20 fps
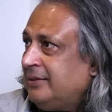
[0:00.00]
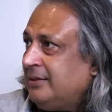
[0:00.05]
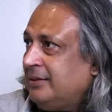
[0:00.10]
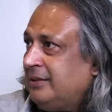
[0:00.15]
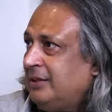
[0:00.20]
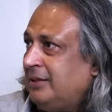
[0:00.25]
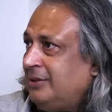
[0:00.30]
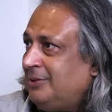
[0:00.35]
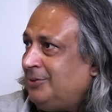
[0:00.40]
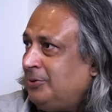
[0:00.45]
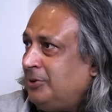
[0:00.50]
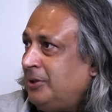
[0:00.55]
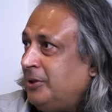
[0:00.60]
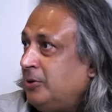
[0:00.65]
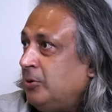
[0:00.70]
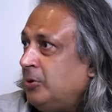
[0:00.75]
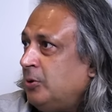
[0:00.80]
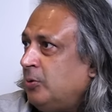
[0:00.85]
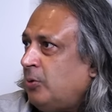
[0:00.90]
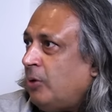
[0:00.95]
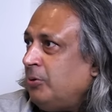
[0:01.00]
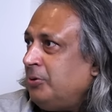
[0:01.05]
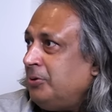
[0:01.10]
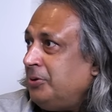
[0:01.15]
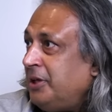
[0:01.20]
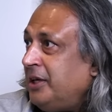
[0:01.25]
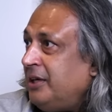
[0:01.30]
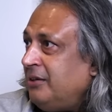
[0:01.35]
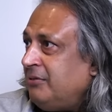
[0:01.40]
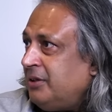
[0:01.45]
Yeah. So they don't know how
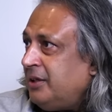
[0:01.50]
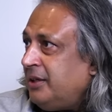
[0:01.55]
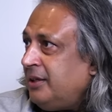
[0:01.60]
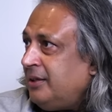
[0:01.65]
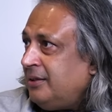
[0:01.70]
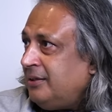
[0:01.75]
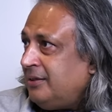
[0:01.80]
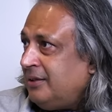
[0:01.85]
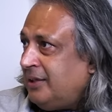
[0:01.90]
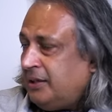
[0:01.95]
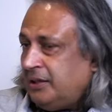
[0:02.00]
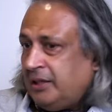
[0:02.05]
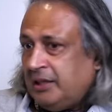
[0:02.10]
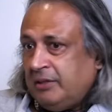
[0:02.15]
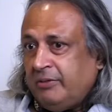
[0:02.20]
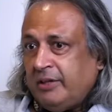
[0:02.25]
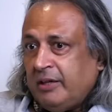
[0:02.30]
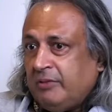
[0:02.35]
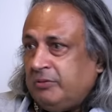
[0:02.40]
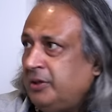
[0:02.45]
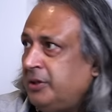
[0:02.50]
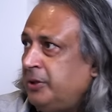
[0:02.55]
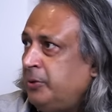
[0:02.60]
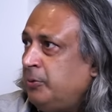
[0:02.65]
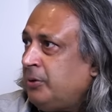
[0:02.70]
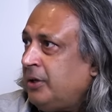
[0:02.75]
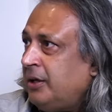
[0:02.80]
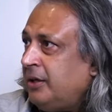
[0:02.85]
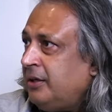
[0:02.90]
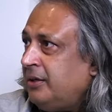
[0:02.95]
to deal with it. And then we have the
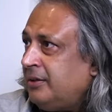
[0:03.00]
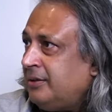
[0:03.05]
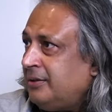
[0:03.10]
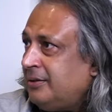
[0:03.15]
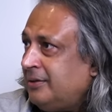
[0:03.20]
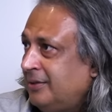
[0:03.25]
nuclear.